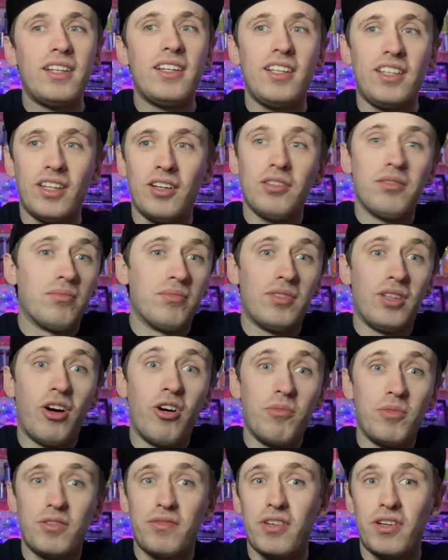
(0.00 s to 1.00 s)
You know,
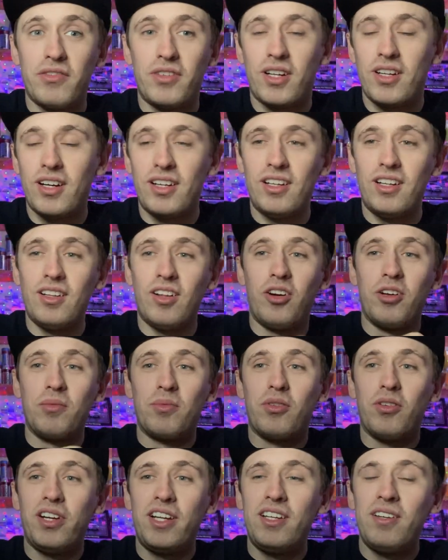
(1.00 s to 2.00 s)
lime is favourite colour, lime
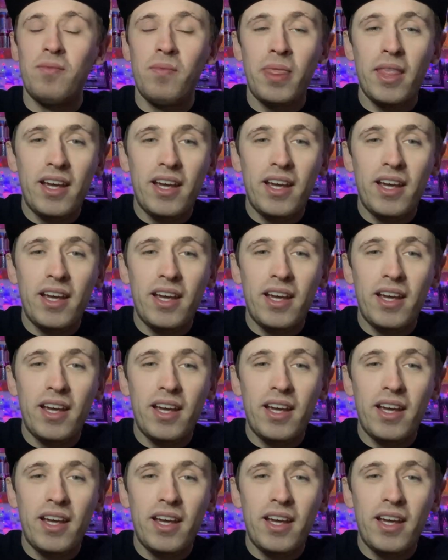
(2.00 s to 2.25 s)
green.